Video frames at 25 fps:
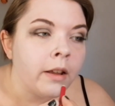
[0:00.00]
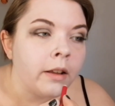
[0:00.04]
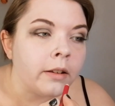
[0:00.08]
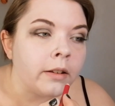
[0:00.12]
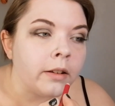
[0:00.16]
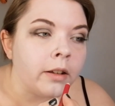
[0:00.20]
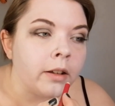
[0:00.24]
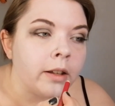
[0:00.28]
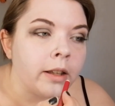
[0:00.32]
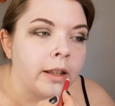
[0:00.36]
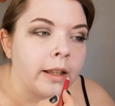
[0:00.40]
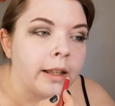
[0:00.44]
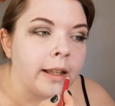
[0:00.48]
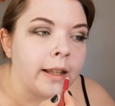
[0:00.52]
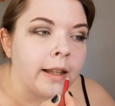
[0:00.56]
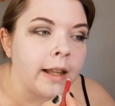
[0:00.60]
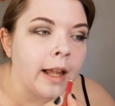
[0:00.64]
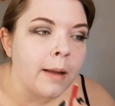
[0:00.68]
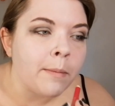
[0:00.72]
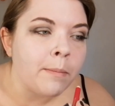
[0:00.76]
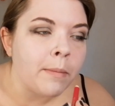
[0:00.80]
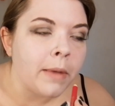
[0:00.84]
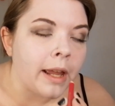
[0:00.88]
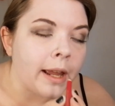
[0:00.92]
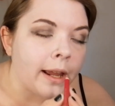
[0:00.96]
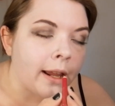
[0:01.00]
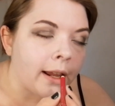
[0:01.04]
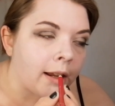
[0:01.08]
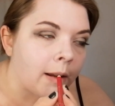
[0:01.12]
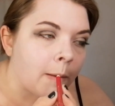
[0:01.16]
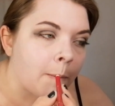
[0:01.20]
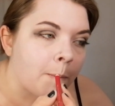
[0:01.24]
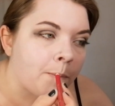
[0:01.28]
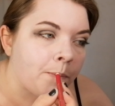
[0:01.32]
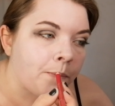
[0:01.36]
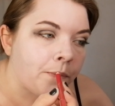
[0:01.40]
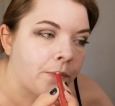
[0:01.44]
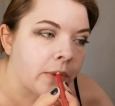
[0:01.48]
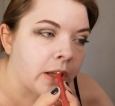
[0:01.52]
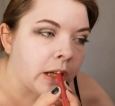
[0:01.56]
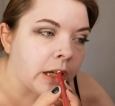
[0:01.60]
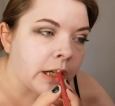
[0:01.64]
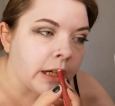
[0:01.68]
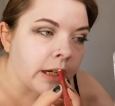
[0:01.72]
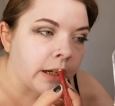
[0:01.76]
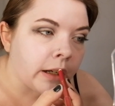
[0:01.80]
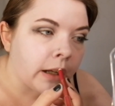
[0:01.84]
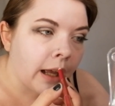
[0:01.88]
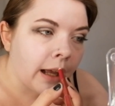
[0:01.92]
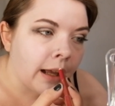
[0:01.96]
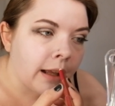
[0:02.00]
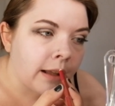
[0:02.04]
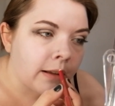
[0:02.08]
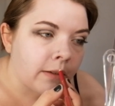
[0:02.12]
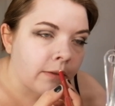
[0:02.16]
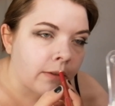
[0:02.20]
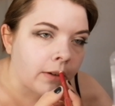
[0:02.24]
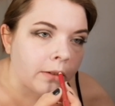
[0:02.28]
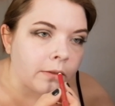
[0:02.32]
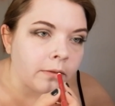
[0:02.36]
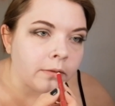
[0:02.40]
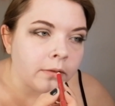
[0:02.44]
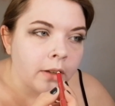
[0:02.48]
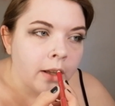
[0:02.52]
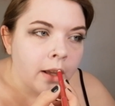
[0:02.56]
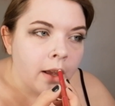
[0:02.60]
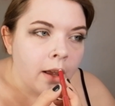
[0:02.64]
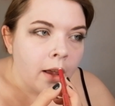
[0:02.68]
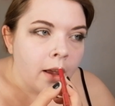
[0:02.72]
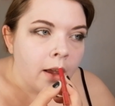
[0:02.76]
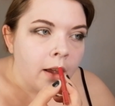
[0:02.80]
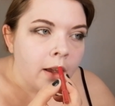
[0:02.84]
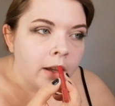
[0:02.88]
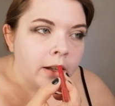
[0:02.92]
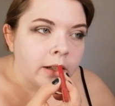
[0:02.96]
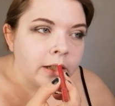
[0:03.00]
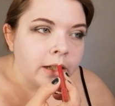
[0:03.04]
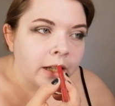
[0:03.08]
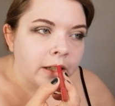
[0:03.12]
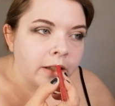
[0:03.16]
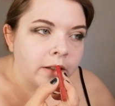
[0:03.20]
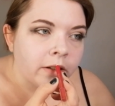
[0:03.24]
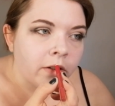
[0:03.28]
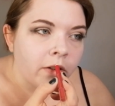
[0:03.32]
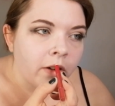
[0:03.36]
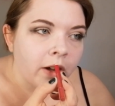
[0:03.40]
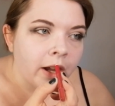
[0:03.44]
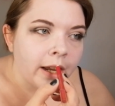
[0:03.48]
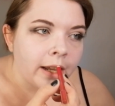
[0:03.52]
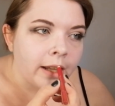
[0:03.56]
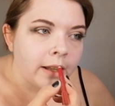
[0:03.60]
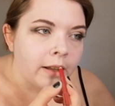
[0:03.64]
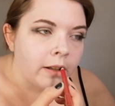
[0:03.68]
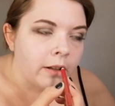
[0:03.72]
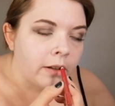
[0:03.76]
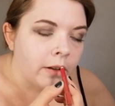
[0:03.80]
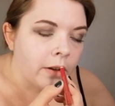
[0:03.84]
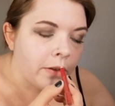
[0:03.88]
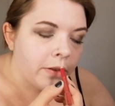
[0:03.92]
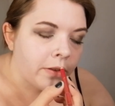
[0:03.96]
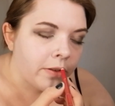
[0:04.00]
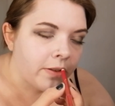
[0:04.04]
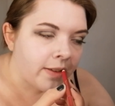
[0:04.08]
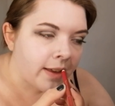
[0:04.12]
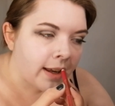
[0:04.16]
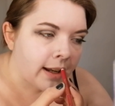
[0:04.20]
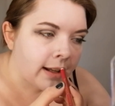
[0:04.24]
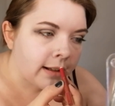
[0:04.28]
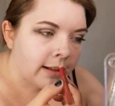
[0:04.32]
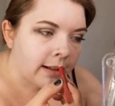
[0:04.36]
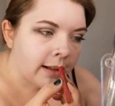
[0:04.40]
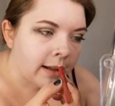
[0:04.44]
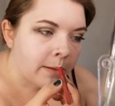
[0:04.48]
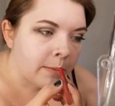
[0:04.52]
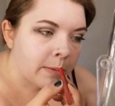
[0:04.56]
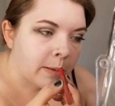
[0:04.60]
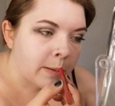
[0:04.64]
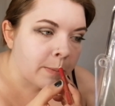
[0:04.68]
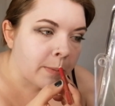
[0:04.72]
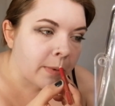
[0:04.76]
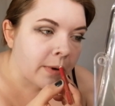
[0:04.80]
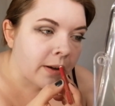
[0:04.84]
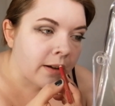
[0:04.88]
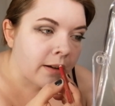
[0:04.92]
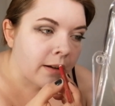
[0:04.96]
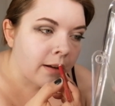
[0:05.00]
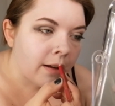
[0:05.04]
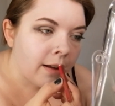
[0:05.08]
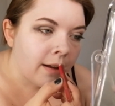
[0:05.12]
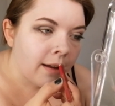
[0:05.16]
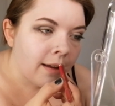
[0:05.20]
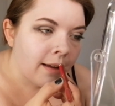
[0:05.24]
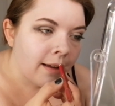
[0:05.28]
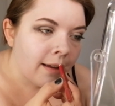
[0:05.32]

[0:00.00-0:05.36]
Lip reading: Luckily, like me, she has quite not thin lips, but